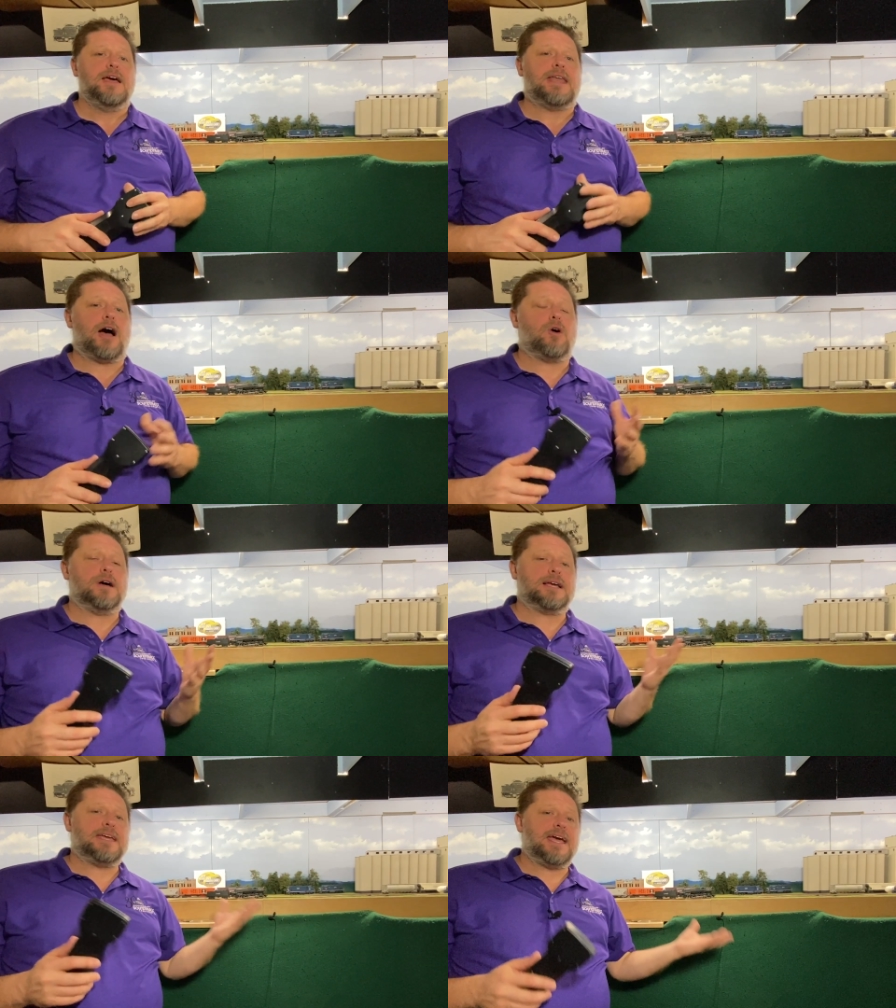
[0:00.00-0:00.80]
Now,
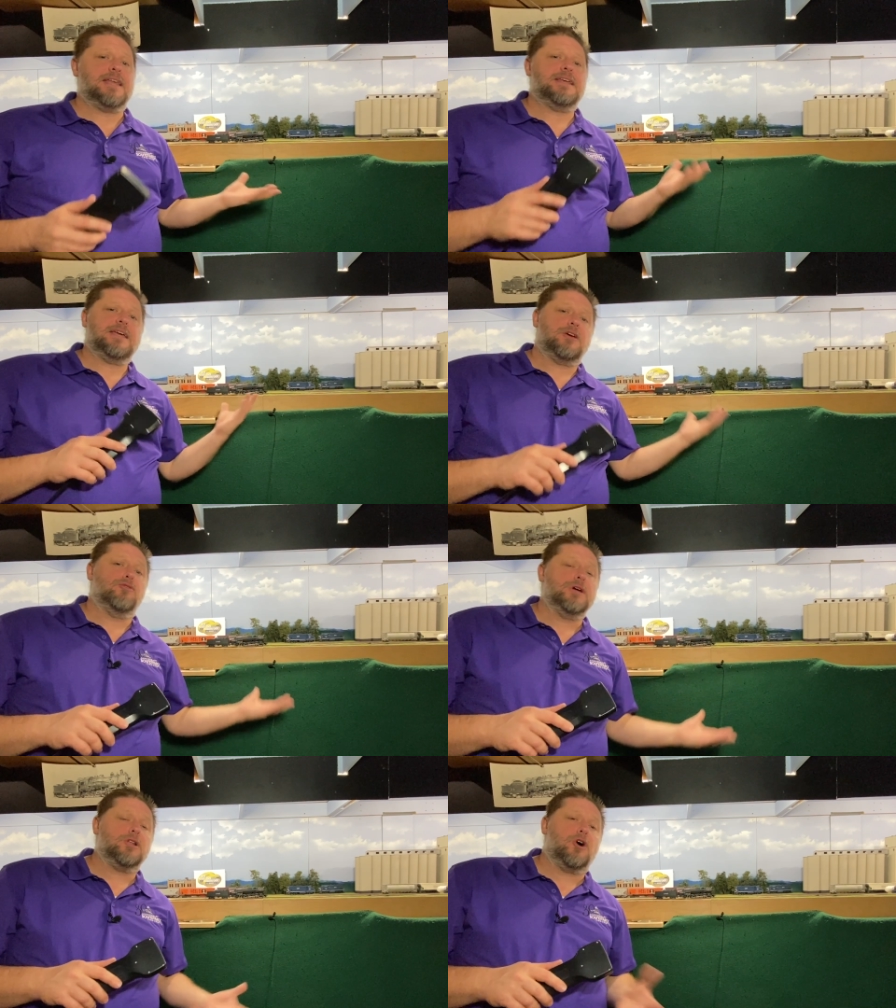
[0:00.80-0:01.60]
again, in a
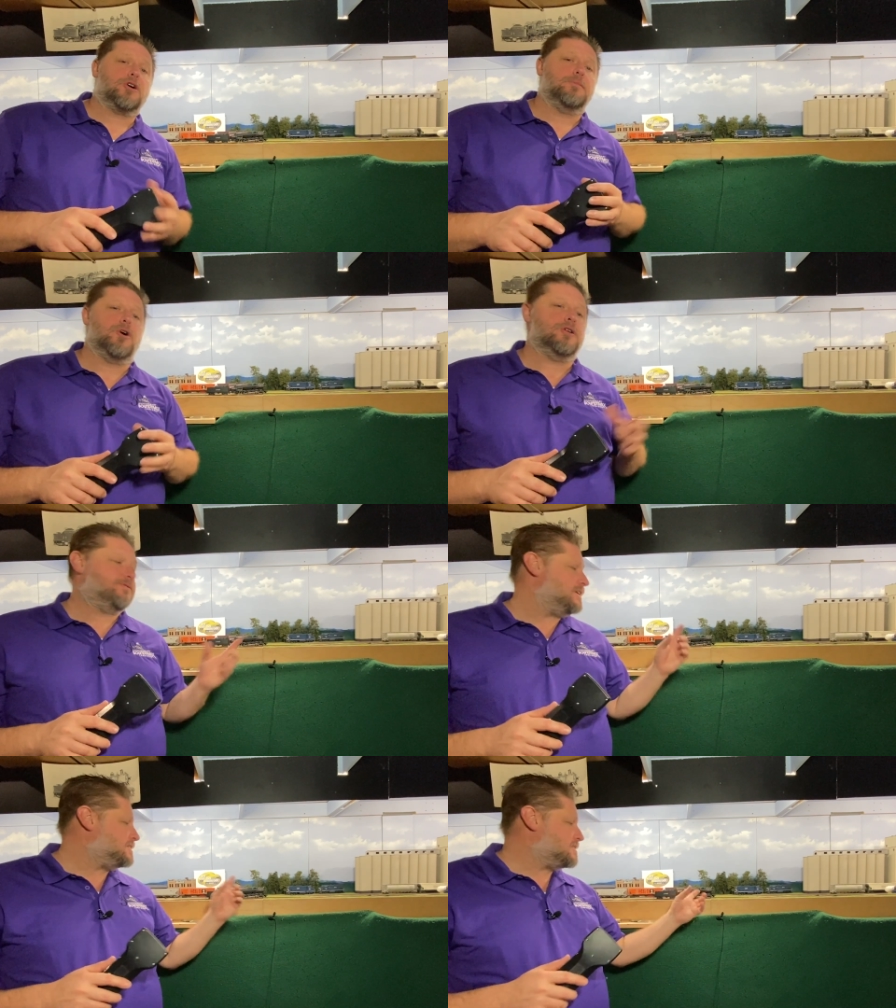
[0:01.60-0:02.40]
real locomotive,
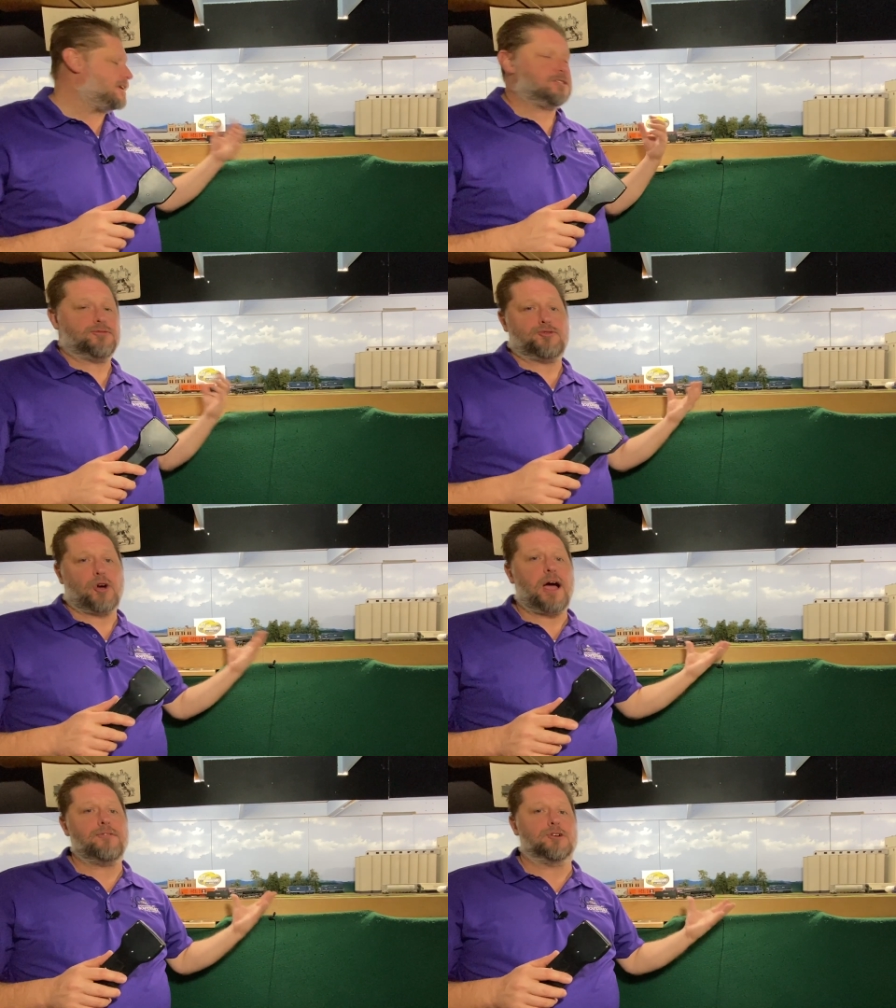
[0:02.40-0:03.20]
these sets of
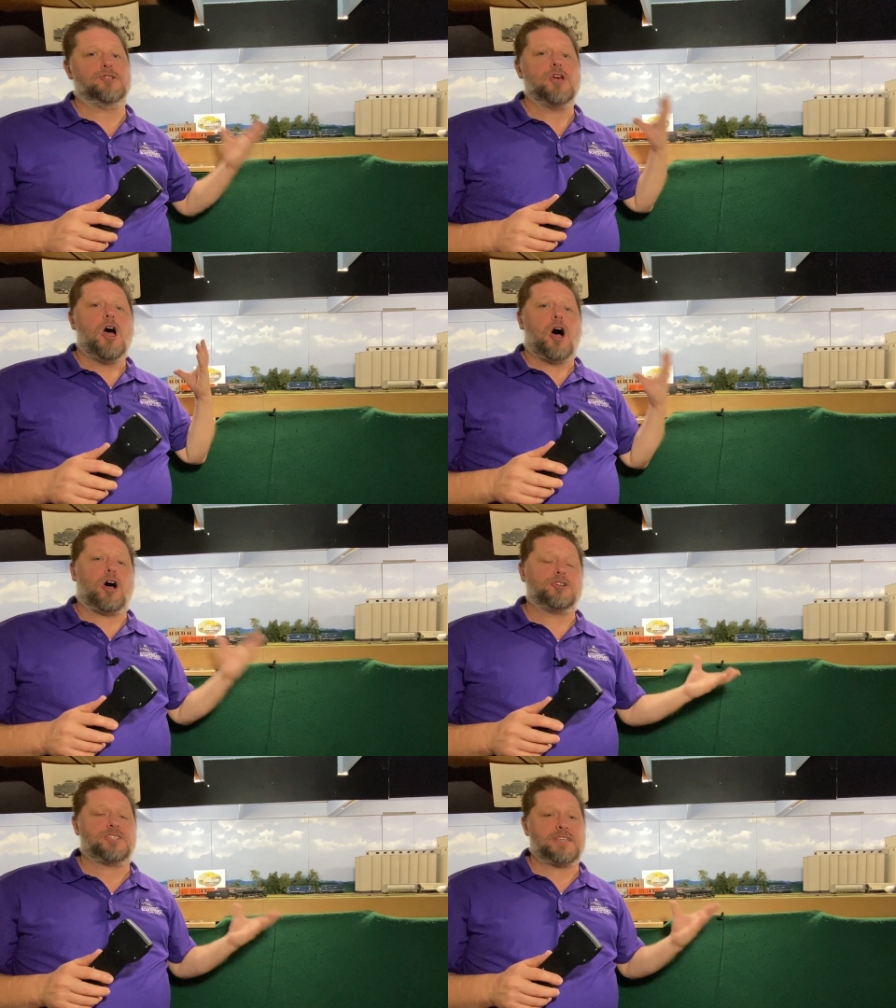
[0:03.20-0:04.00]
drivers
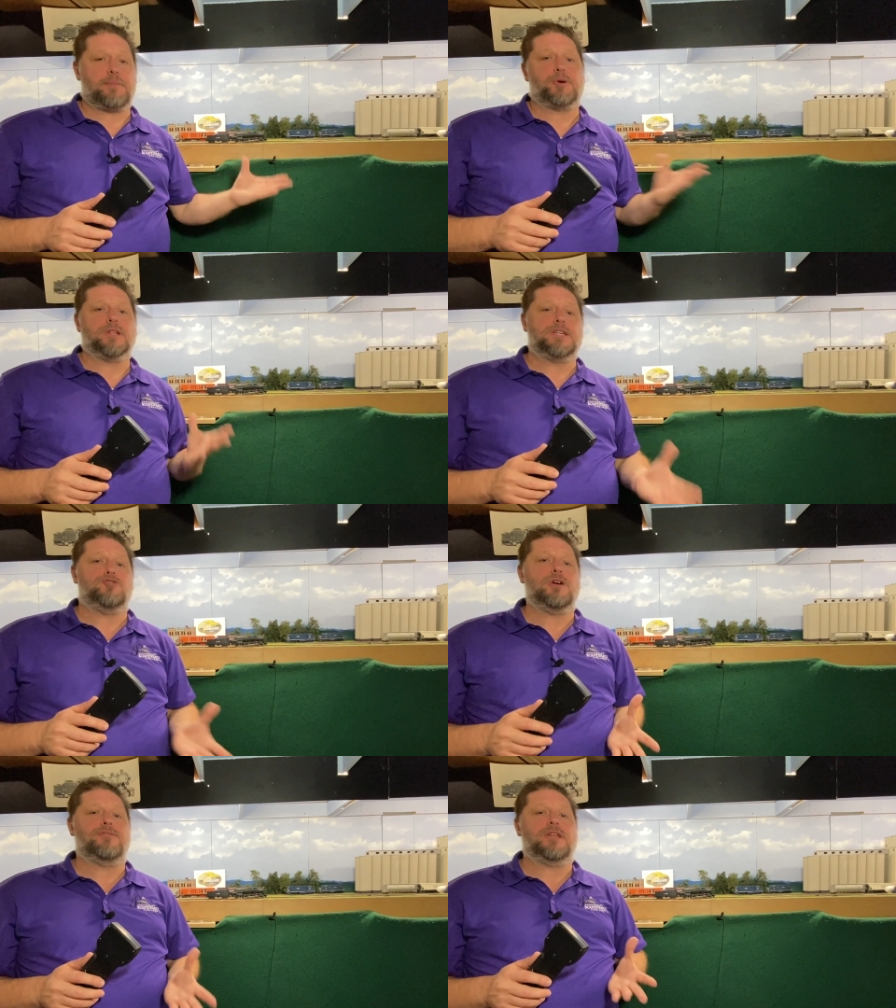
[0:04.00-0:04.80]
are separately
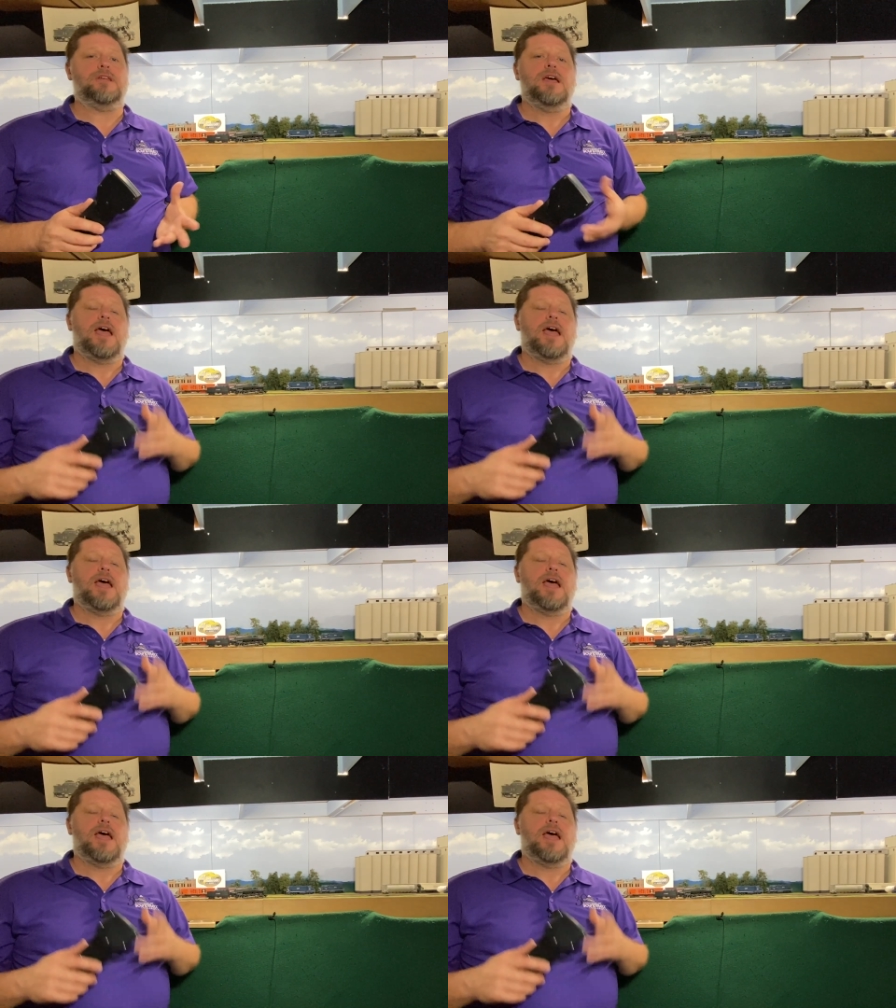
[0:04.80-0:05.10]
driven.